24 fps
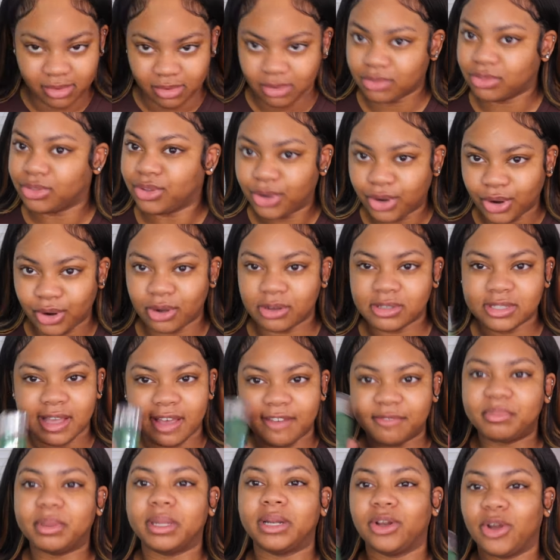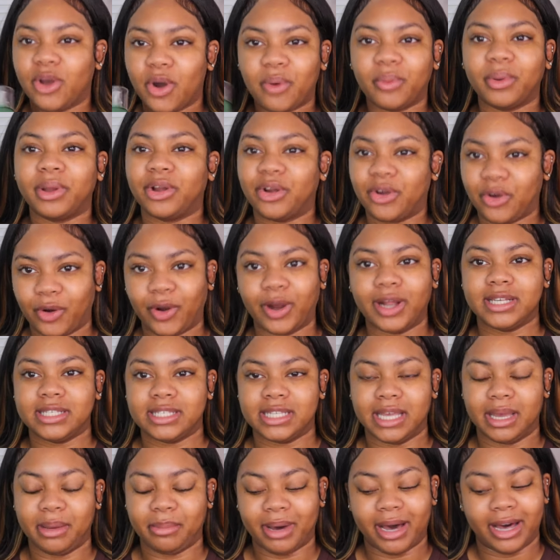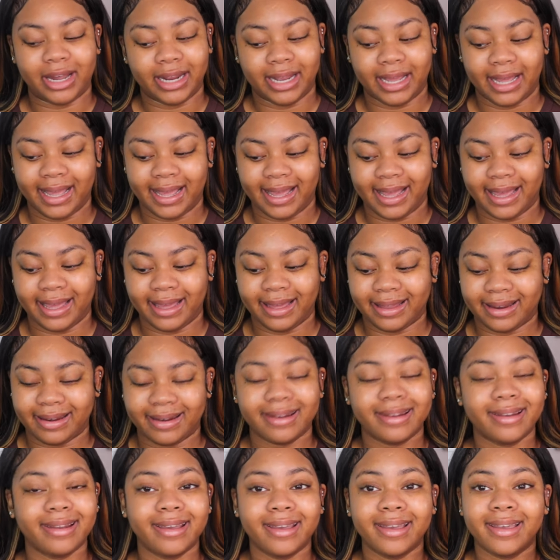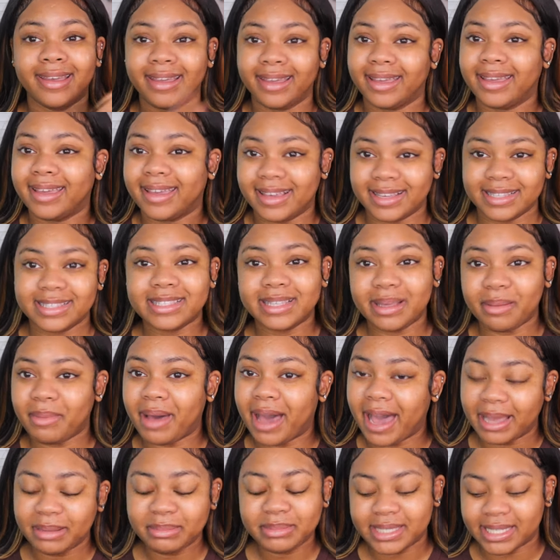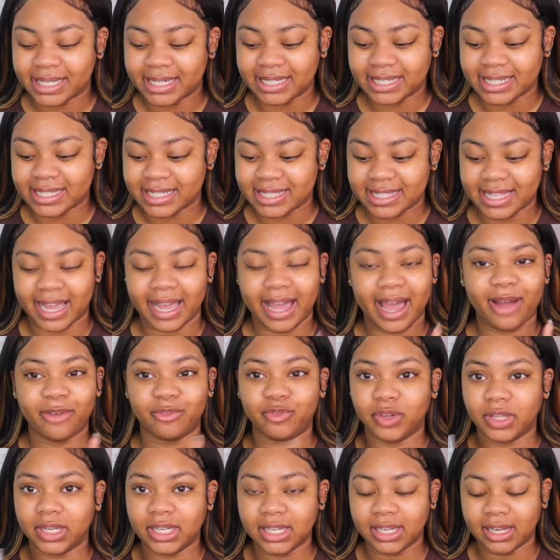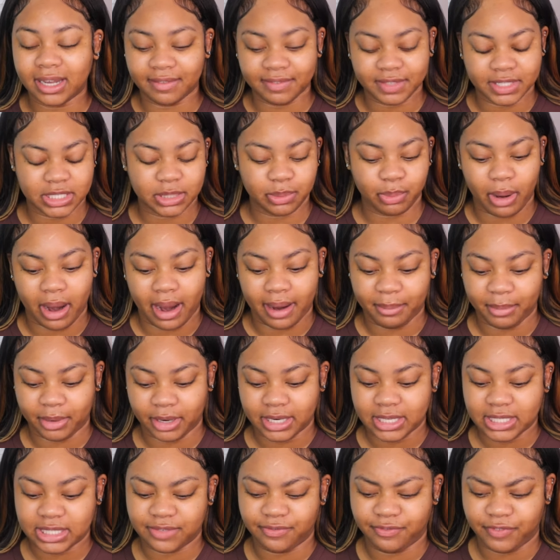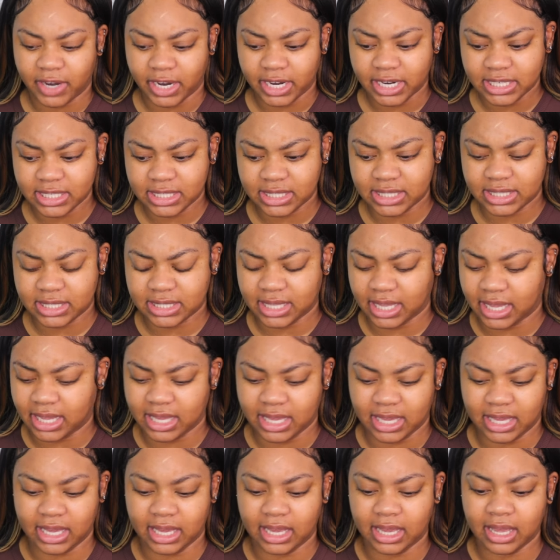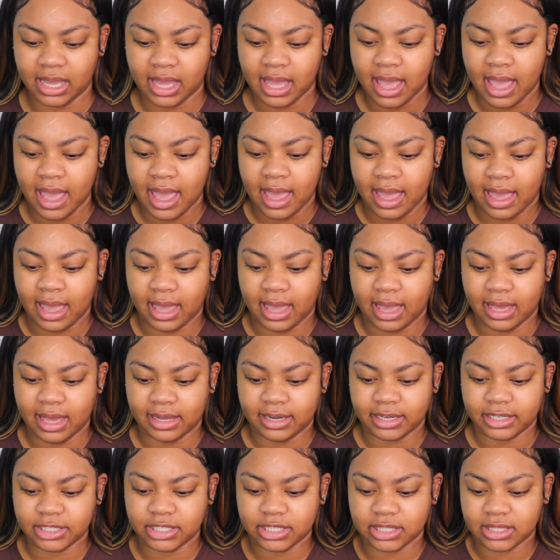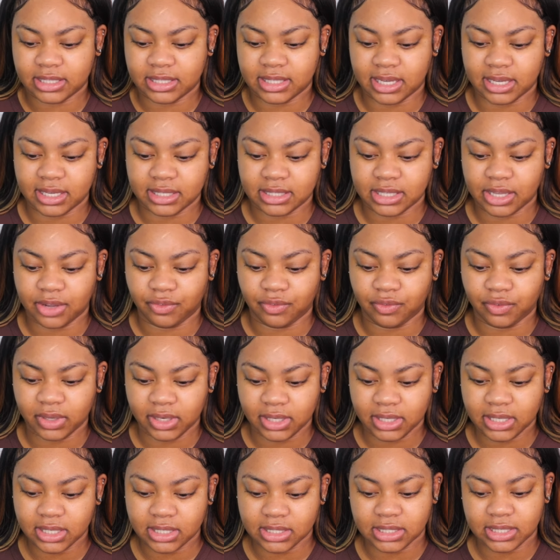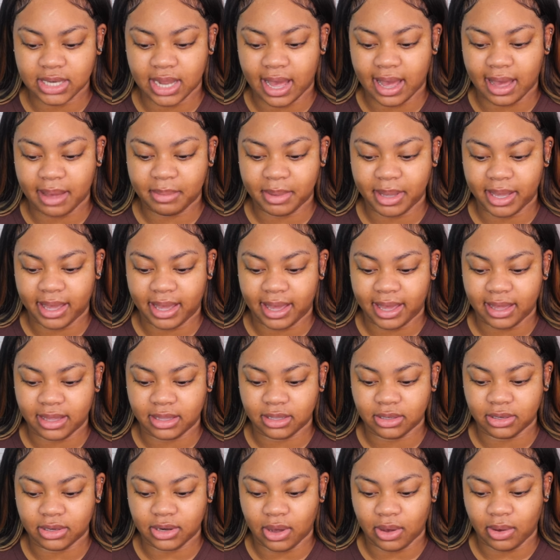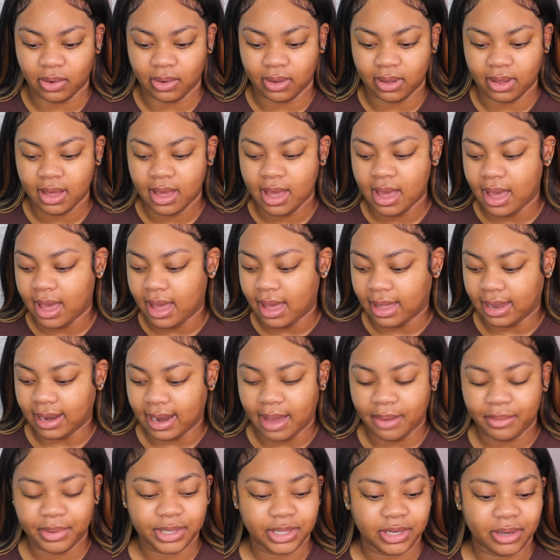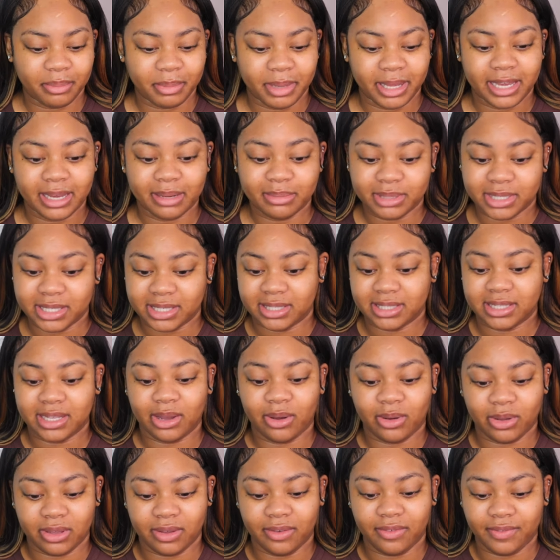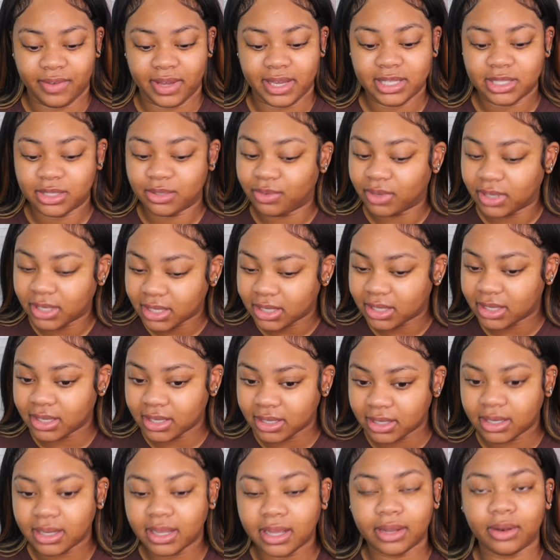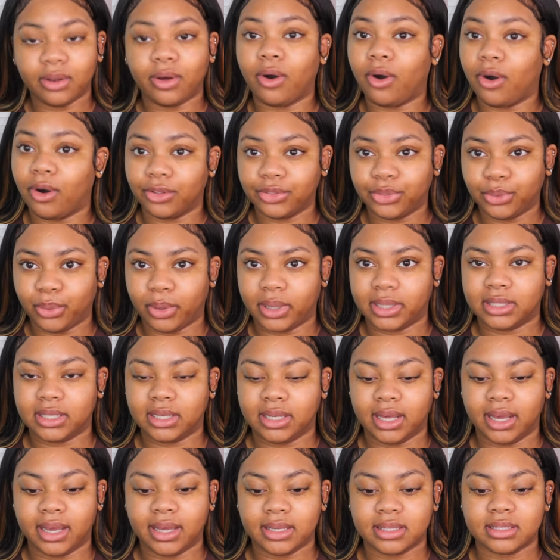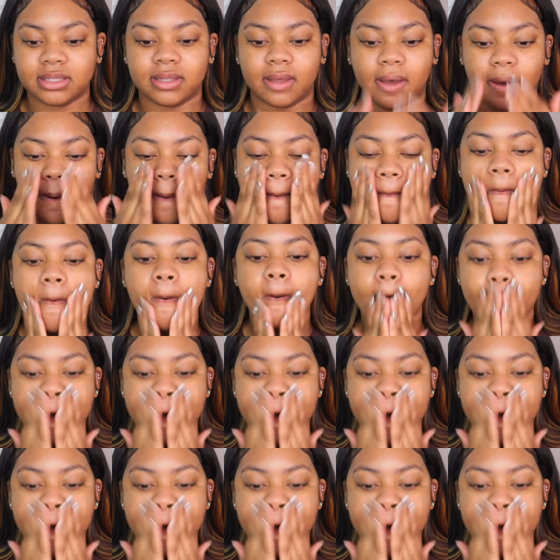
the girls have been going crazy about it, and it's some hype to this. Like, I really love this primer. It's very sticky, and it just does a really good job at, you know, allowing your makeup to stick on your face really good and all throughout the day. So